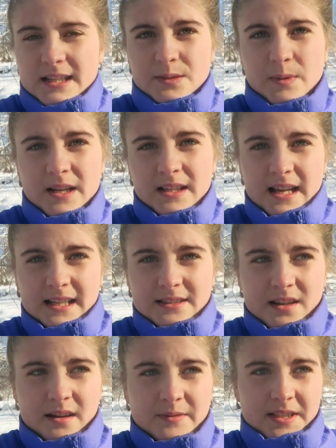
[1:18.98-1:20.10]
as well
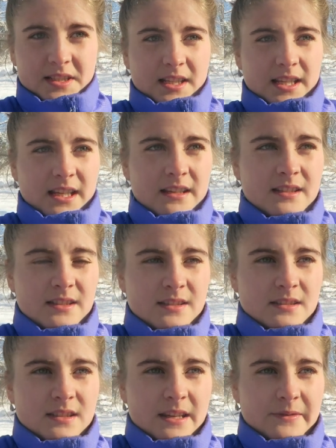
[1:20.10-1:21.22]
as obviously
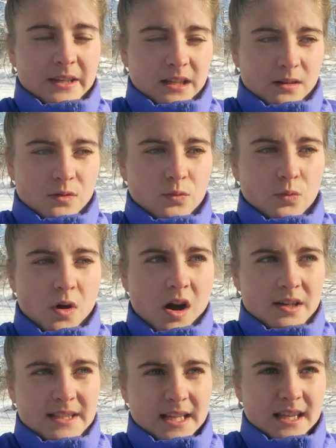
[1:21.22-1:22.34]
giving
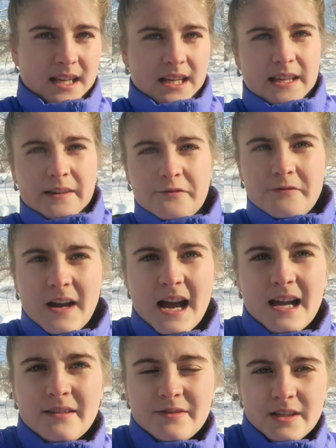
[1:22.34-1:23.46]
walks. I think I gave
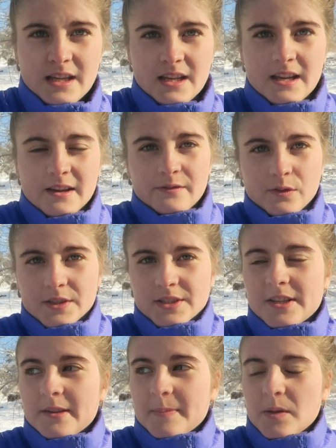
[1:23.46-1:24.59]
5 forest
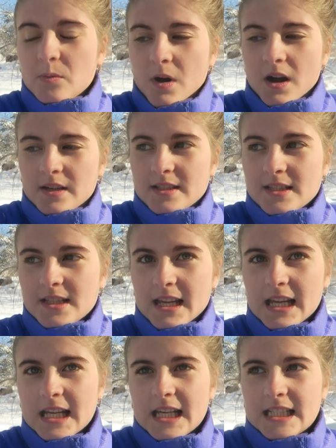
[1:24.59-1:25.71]
therapy walks,
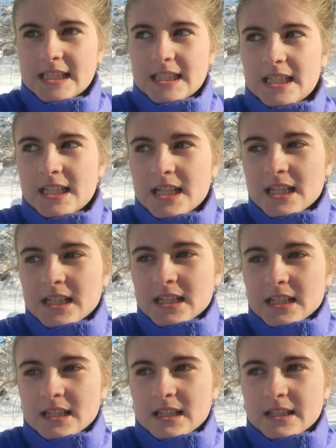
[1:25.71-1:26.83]
and
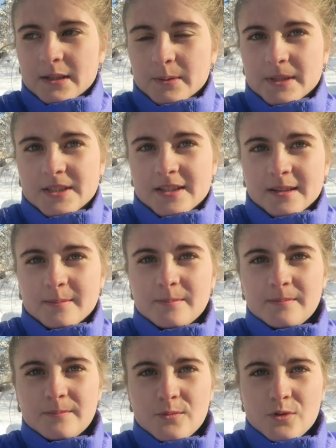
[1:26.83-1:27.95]
there was
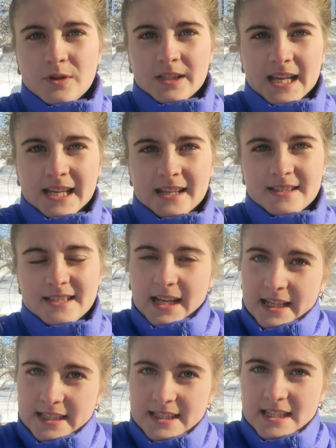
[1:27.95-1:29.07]
some more like
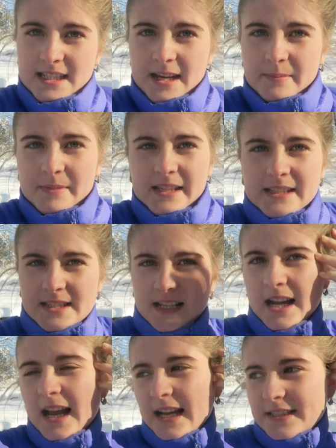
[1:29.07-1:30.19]
science-y type things that
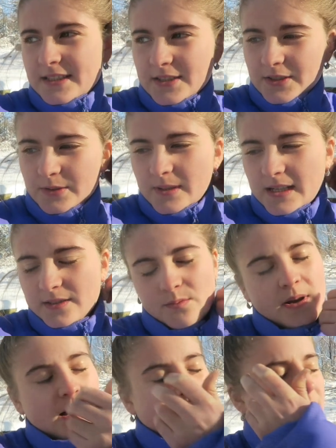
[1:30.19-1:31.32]
I had to do as
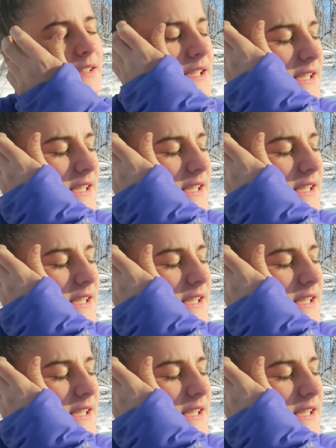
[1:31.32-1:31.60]
well.